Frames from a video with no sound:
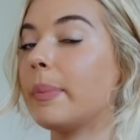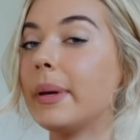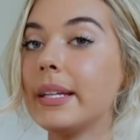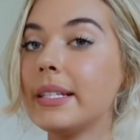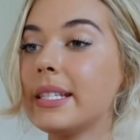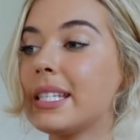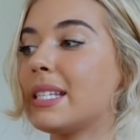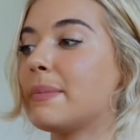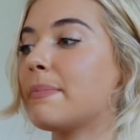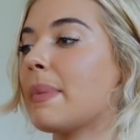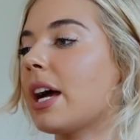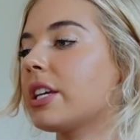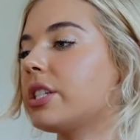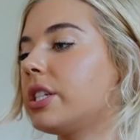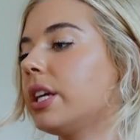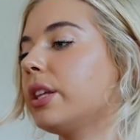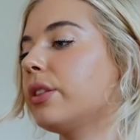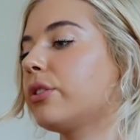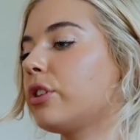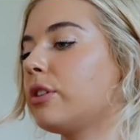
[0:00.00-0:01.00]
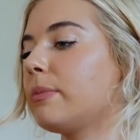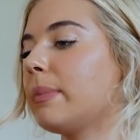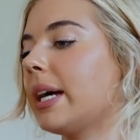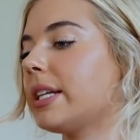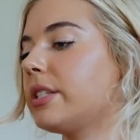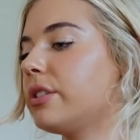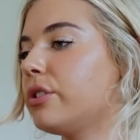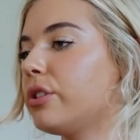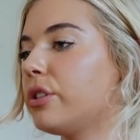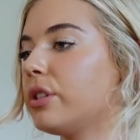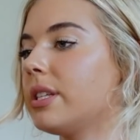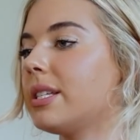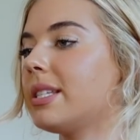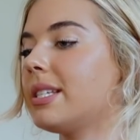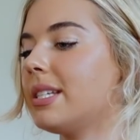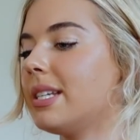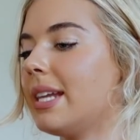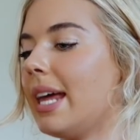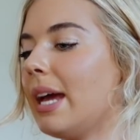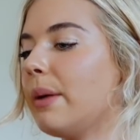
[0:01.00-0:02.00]
been smashing through my to-do
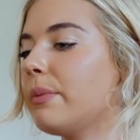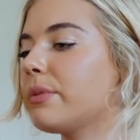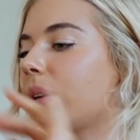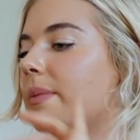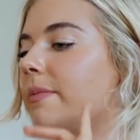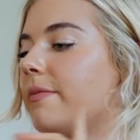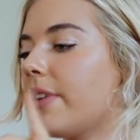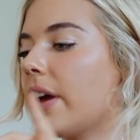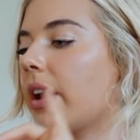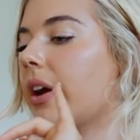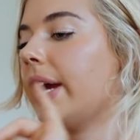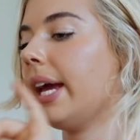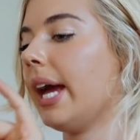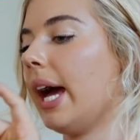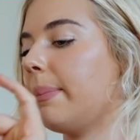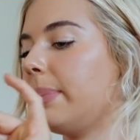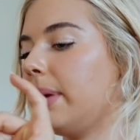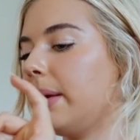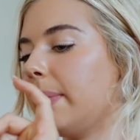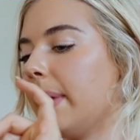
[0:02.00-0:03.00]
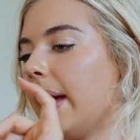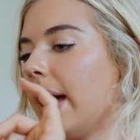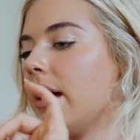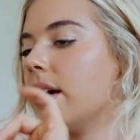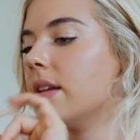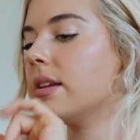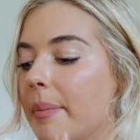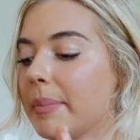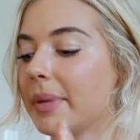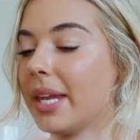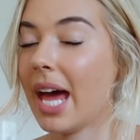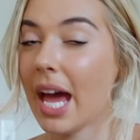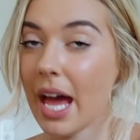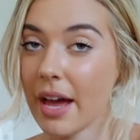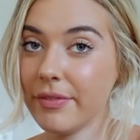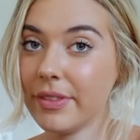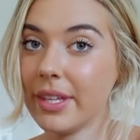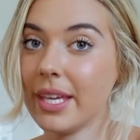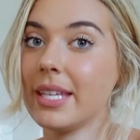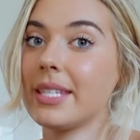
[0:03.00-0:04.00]
list today, which I'm very happy about. I'm gonna
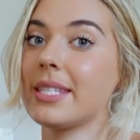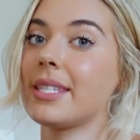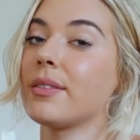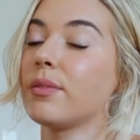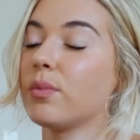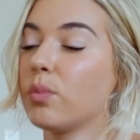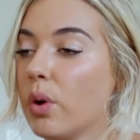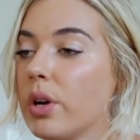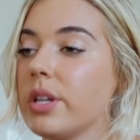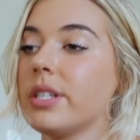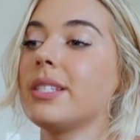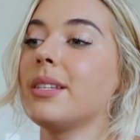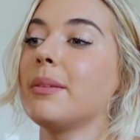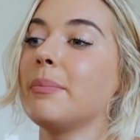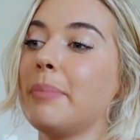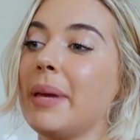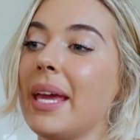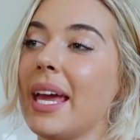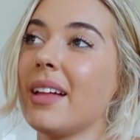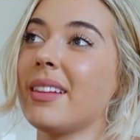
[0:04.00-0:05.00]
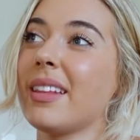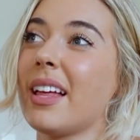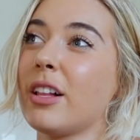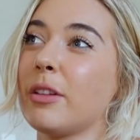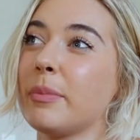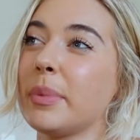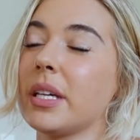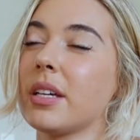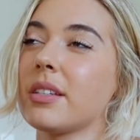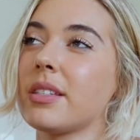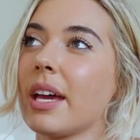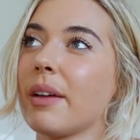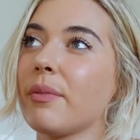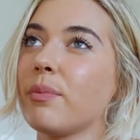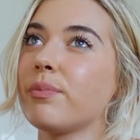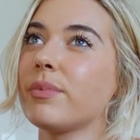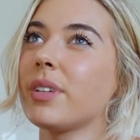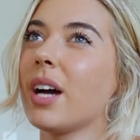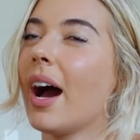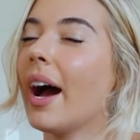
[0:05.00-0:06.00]
have this, watch some PLL because I
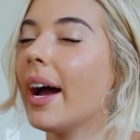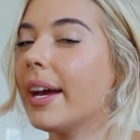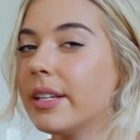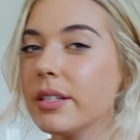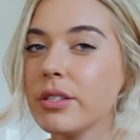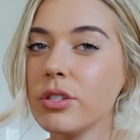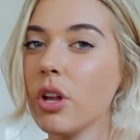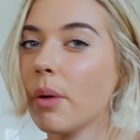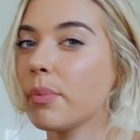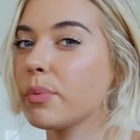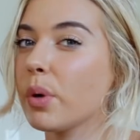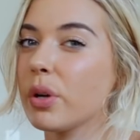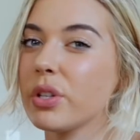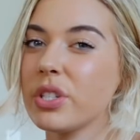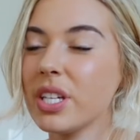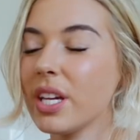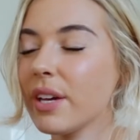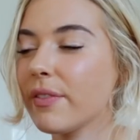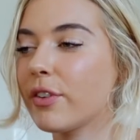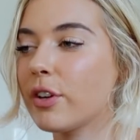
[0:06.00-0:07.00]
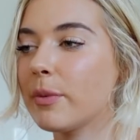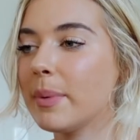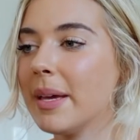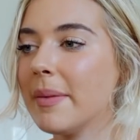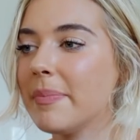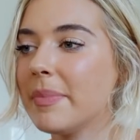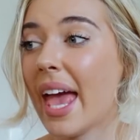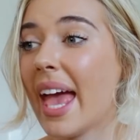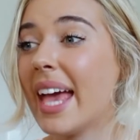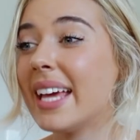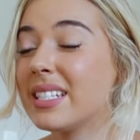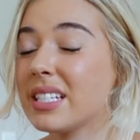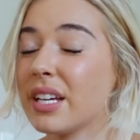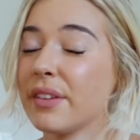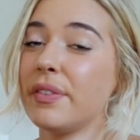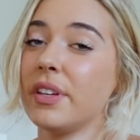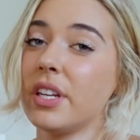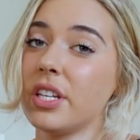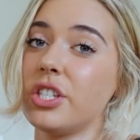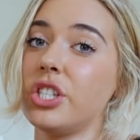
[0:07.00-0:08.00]
kind of stopped watching it for a bit. And I
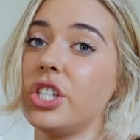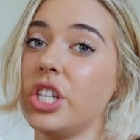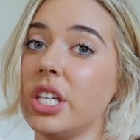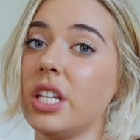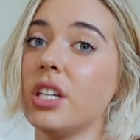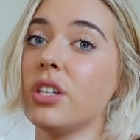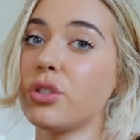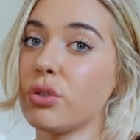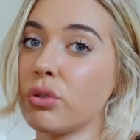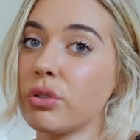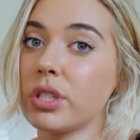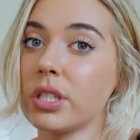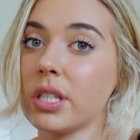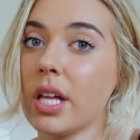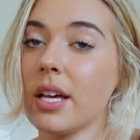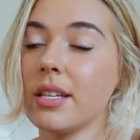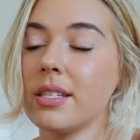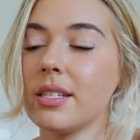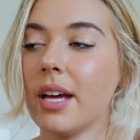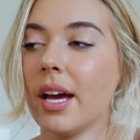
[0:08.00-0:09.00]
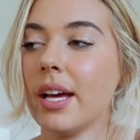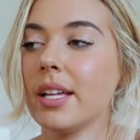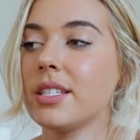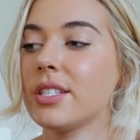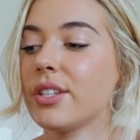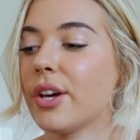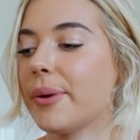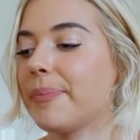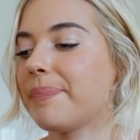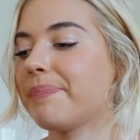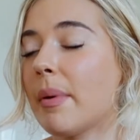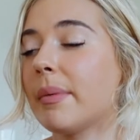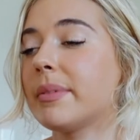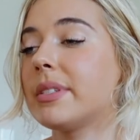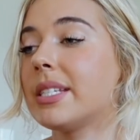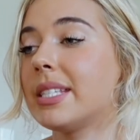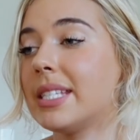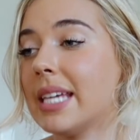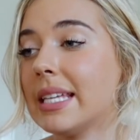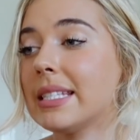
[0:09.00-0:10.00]
finished Ginny and Georgia last night. So I'm up
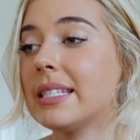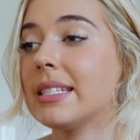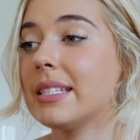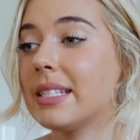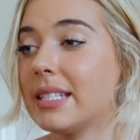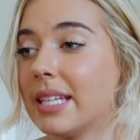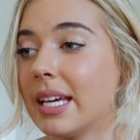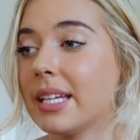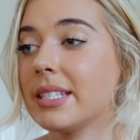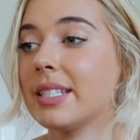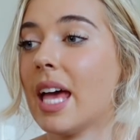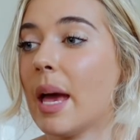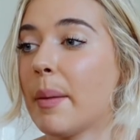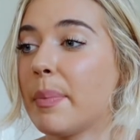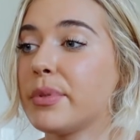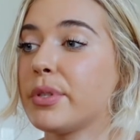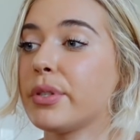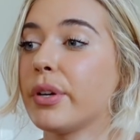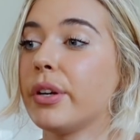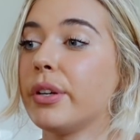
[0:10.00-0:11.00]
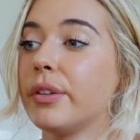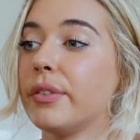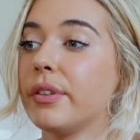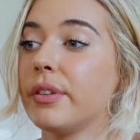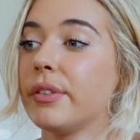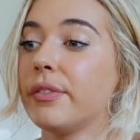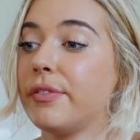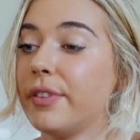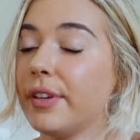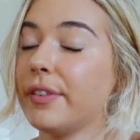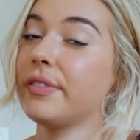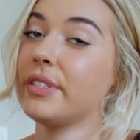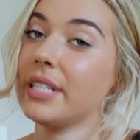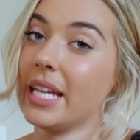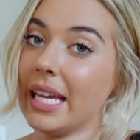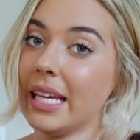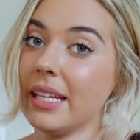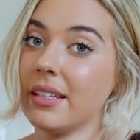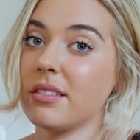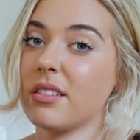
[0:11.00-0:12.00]
to season 6, episode
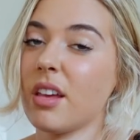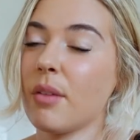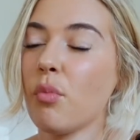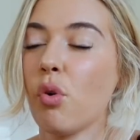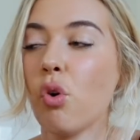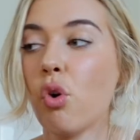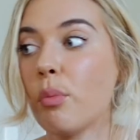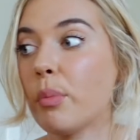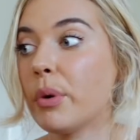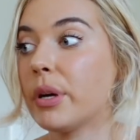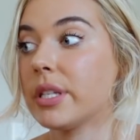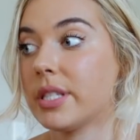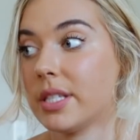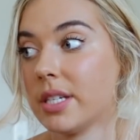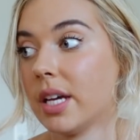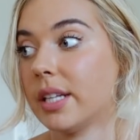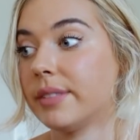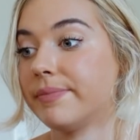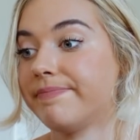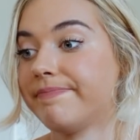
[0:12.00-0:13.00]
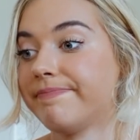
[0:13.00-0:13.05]
15. So I'm almost done.